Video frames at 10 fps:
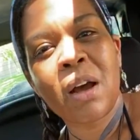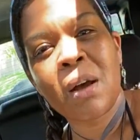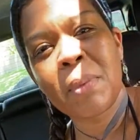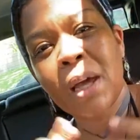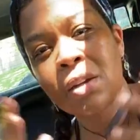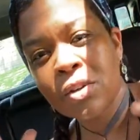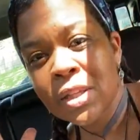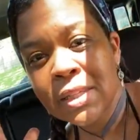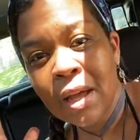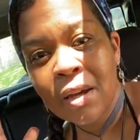under
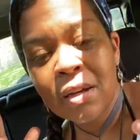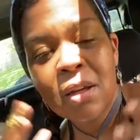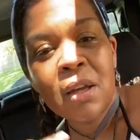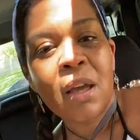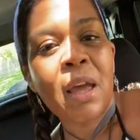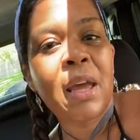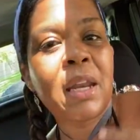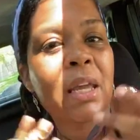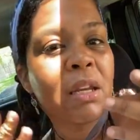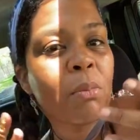the sun
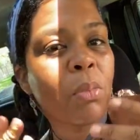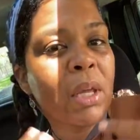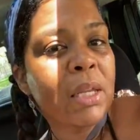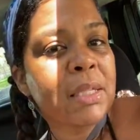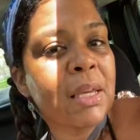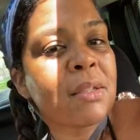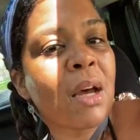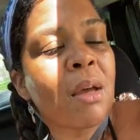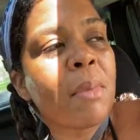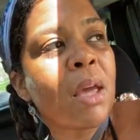and in the daytime.